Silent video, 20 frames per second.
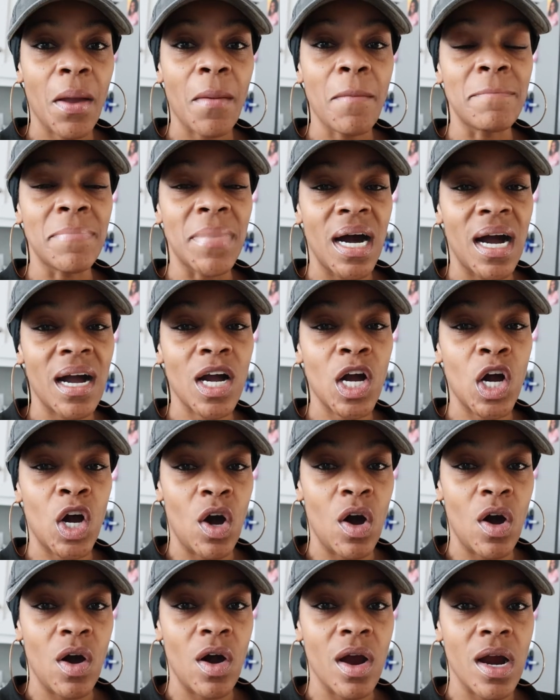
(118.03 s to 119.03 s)
my
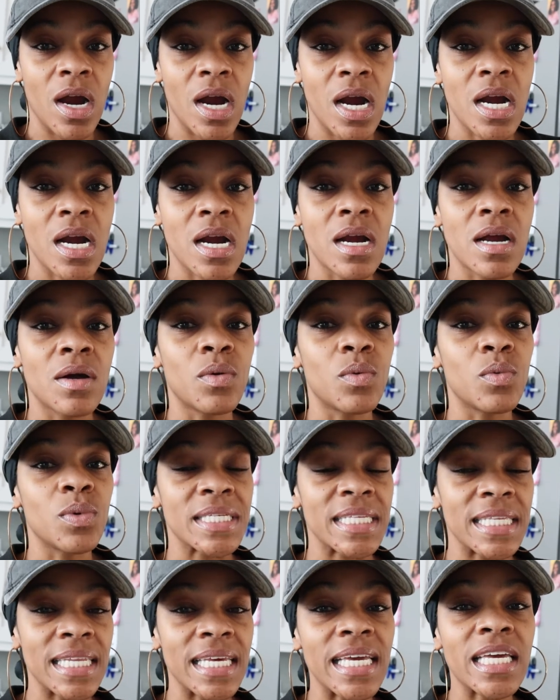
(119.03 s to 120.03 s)
car
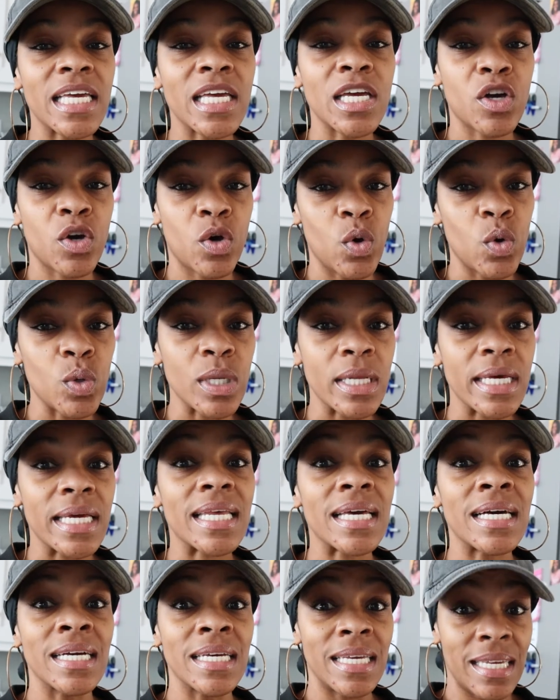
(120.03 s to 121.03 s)
was leaking coolant
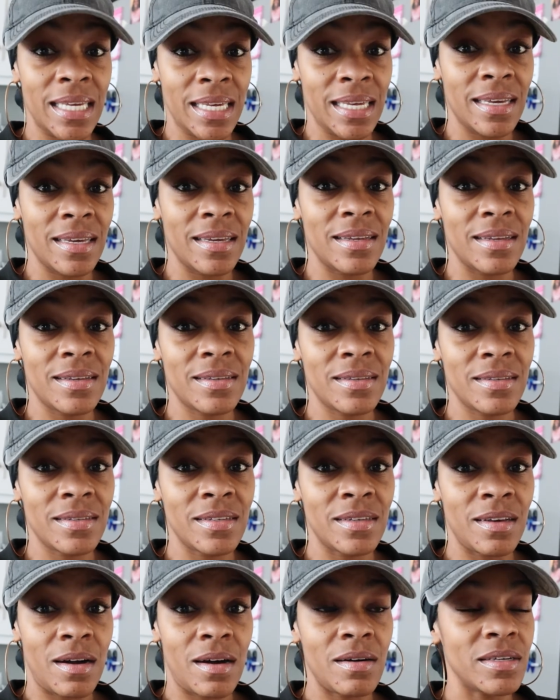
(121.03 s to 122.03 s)
again,
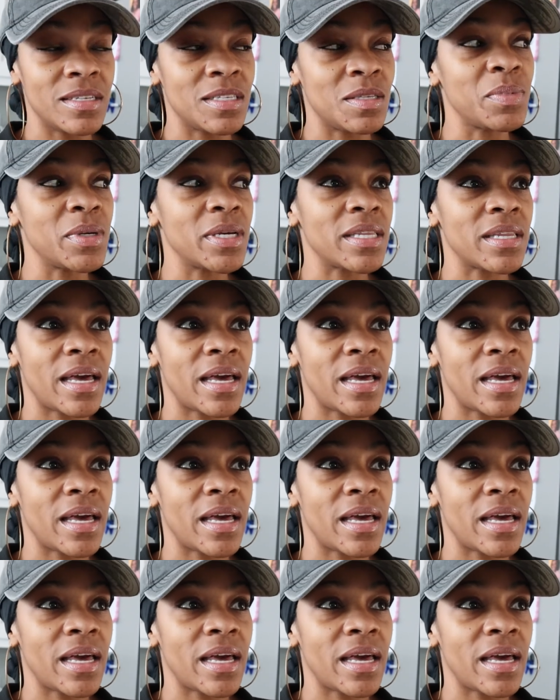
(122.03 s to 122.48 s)
y'all. It's been